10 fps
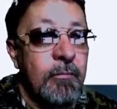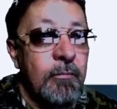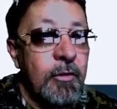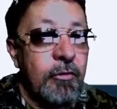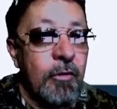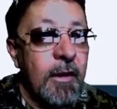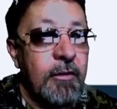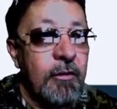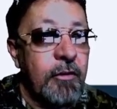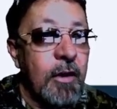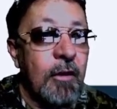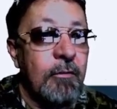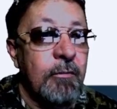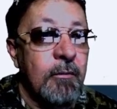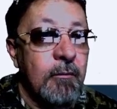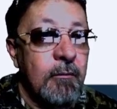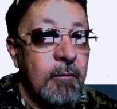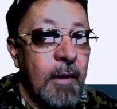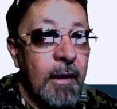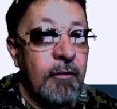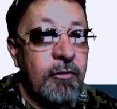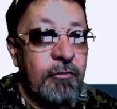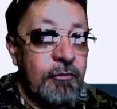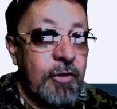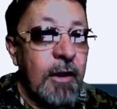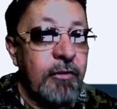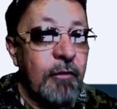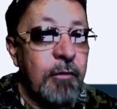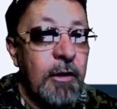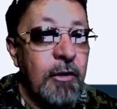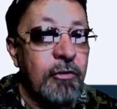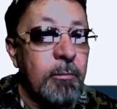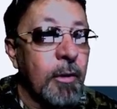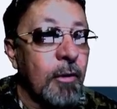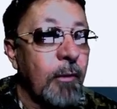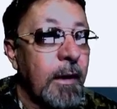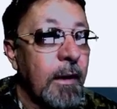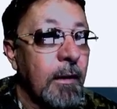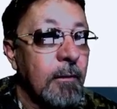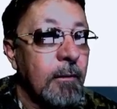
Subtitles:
We're just going to let this go and check and see if we can do some book reading.